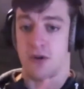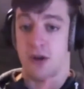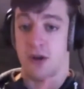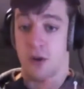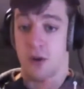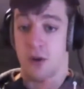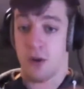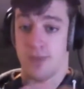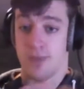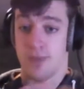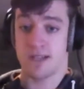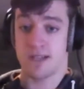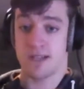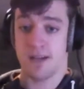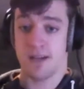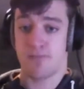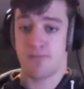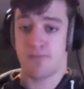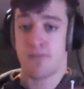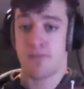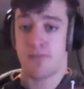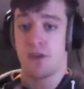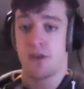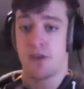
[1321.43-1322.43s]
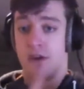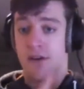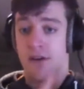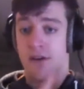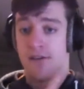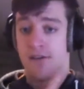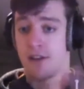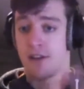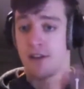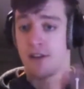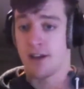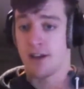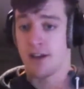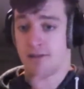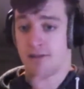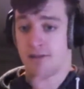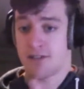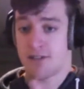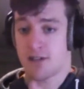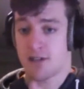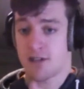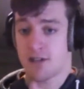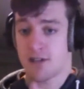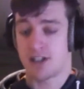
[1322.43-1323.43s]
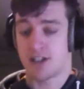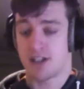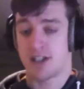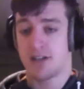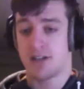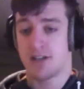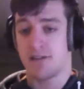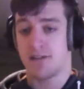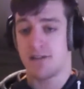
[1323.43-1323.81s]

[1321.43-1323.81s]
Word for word: a website, for their infrastructure, for